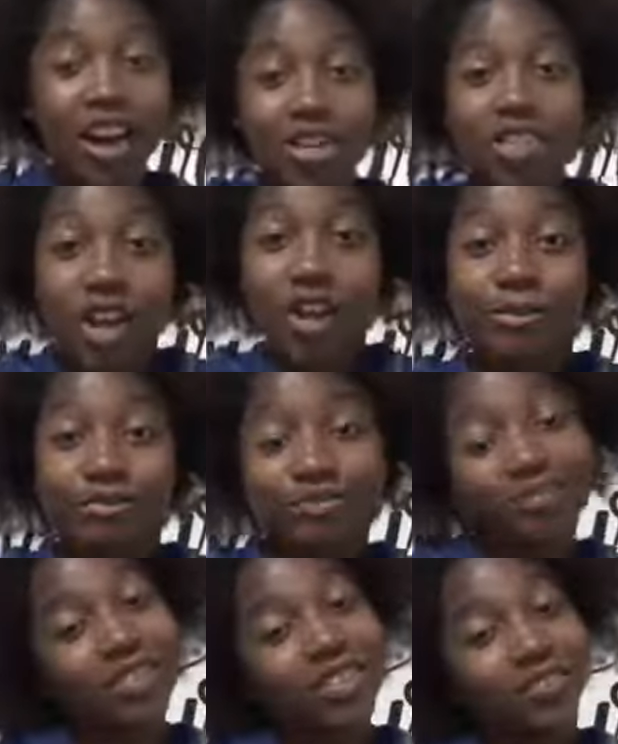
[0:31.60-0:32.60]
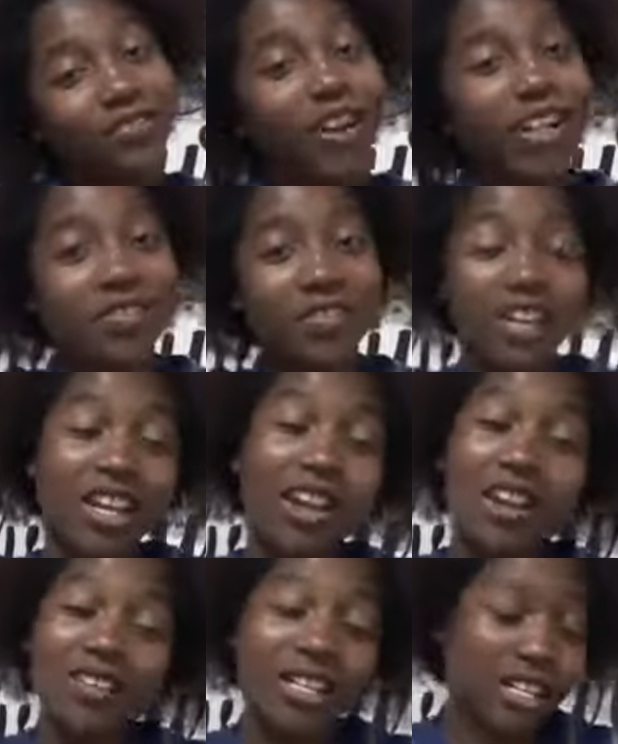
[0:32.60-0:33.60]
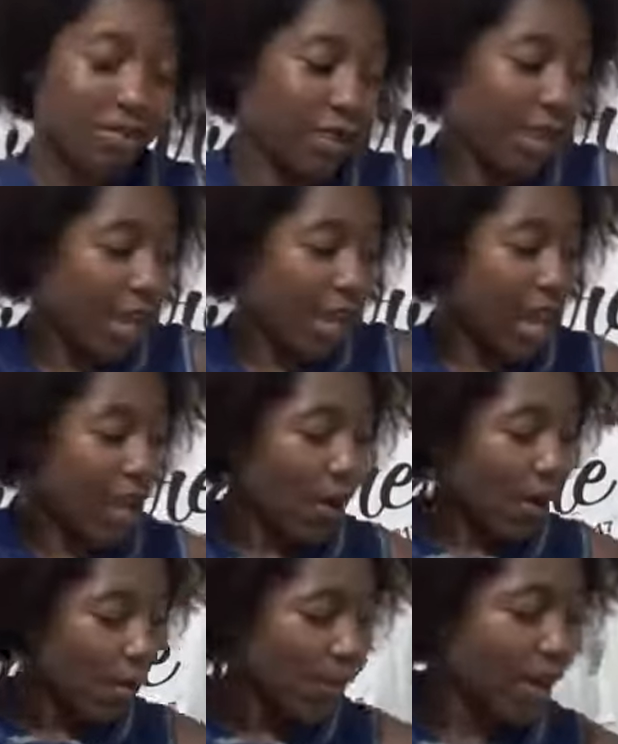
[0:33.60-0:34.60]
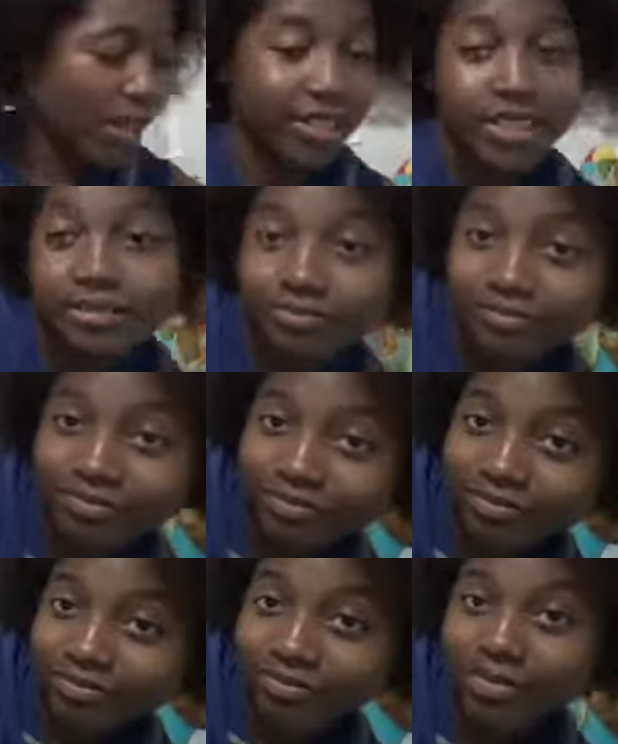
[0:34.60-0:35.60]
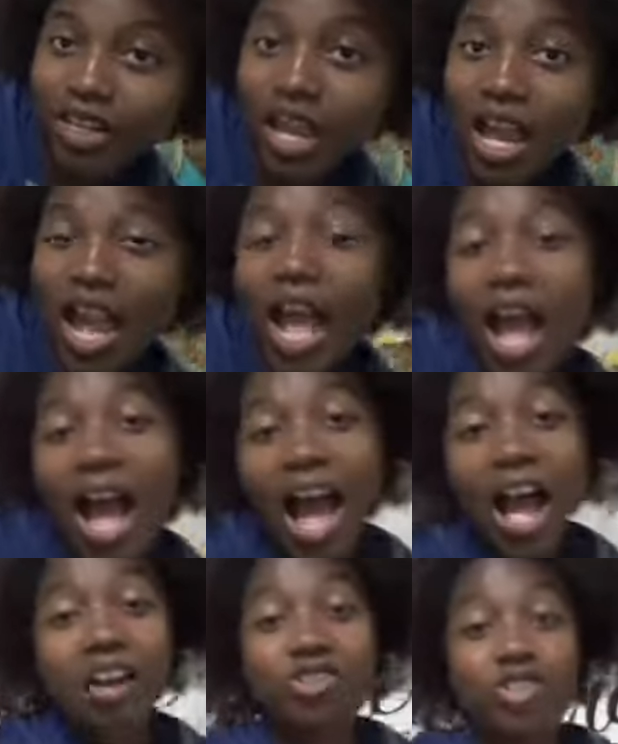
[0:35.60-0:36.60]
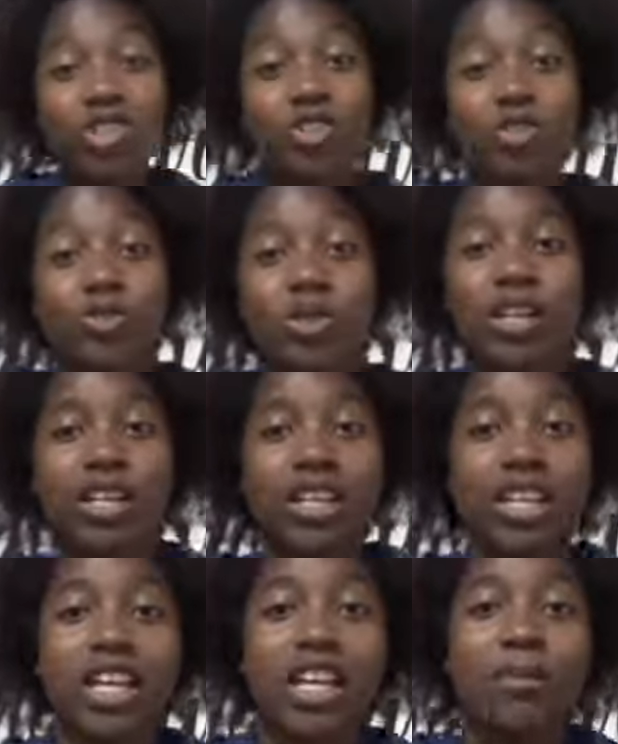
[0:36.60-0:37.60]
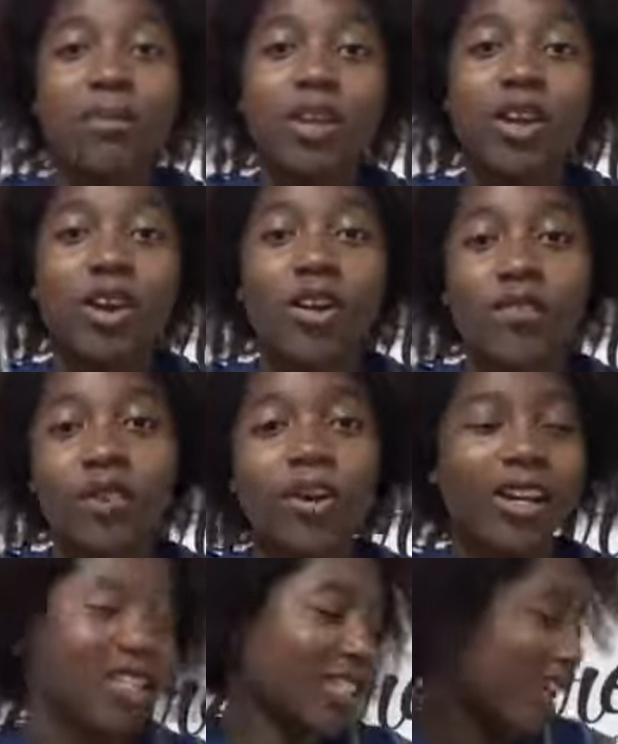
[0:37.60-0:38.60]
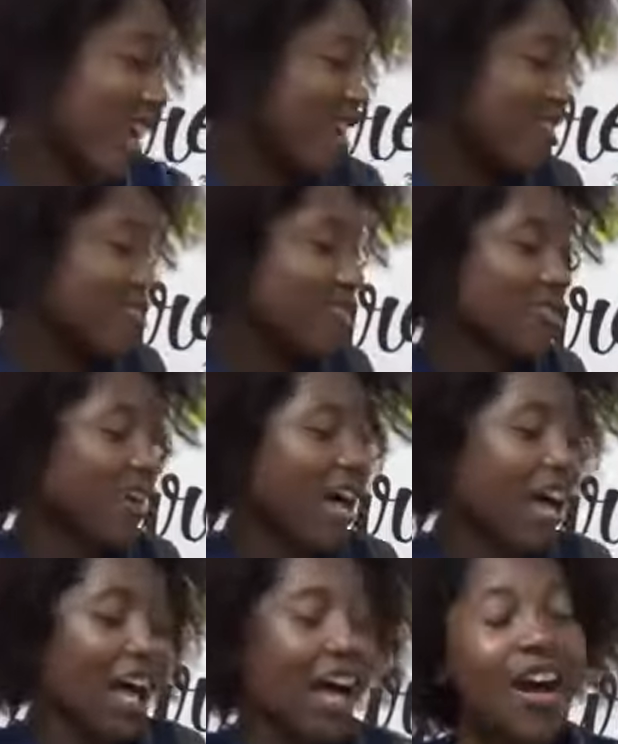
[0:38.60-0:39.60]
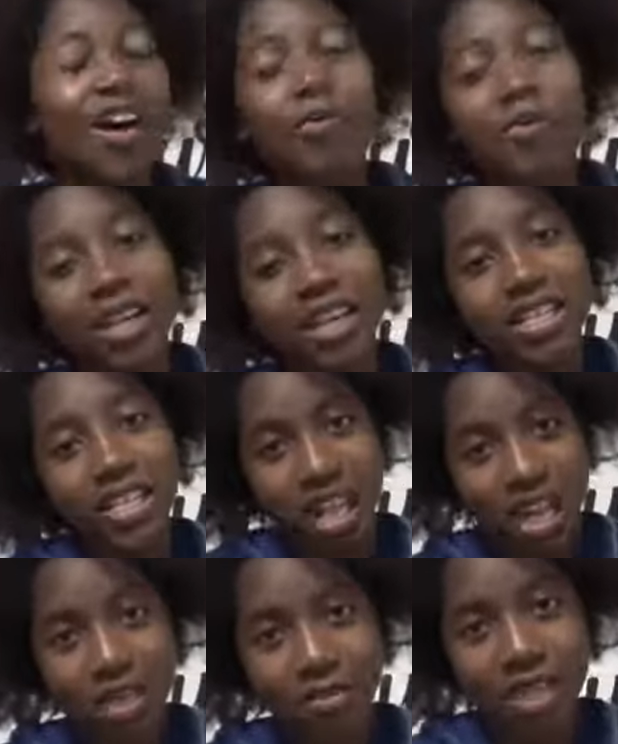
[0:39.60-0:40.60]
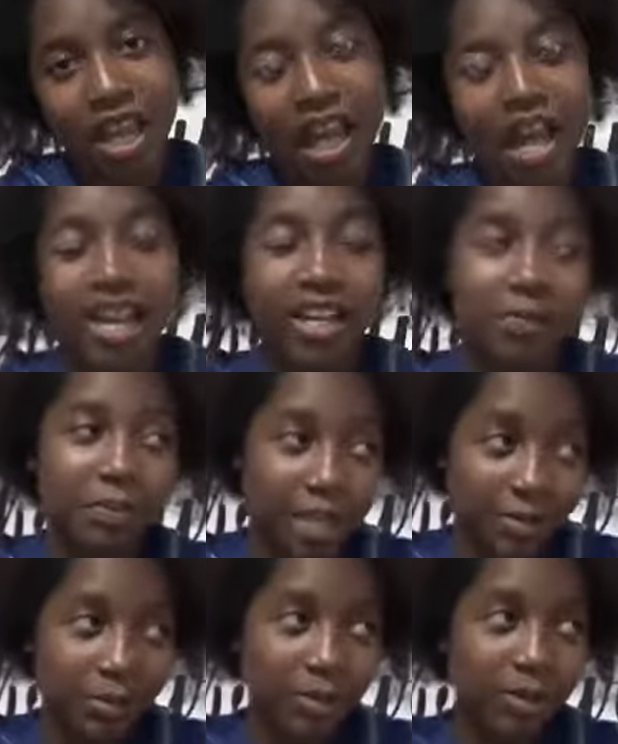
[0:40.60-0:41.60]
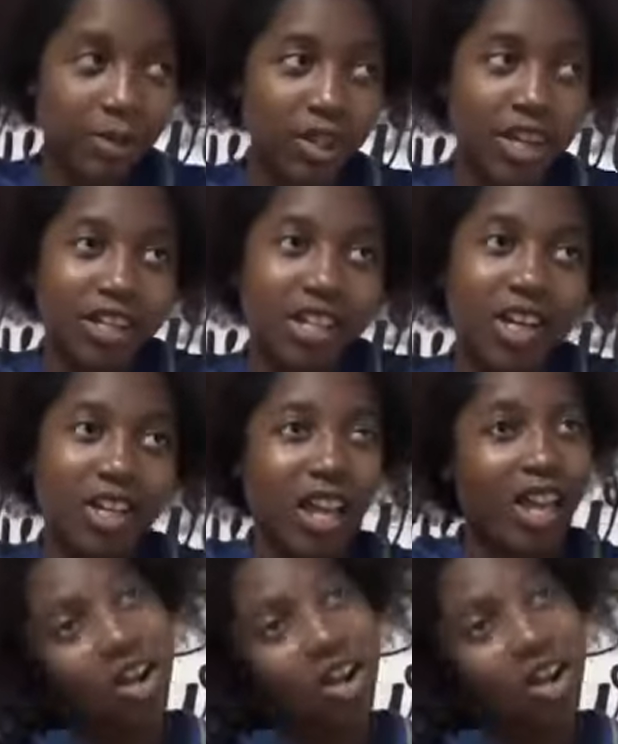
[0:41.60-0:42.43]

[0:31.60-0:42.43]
So, first video I wanted to make was how to keep your voice. I don't know how many times I get people that are like,